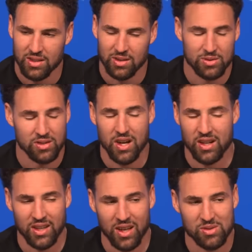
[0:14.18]
There was a lot
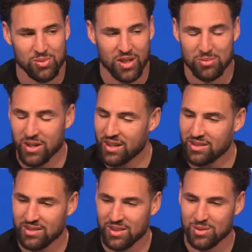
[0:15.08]
of games played, man.
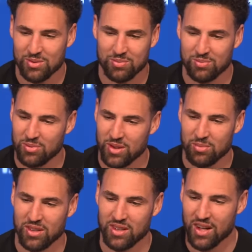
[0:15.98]
That was a pretty
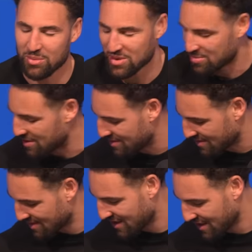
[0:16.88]
big accomplishment.
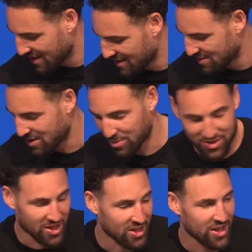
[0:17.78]
What's up
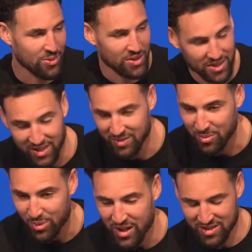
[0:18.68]
with y'all not wanting to live in the
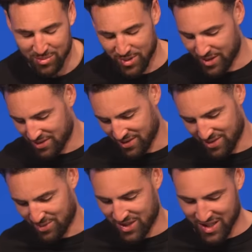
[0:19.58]
present, bro?
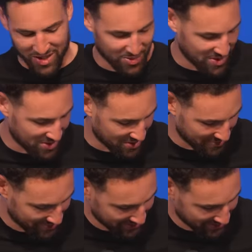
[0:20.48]
It's ridiculous.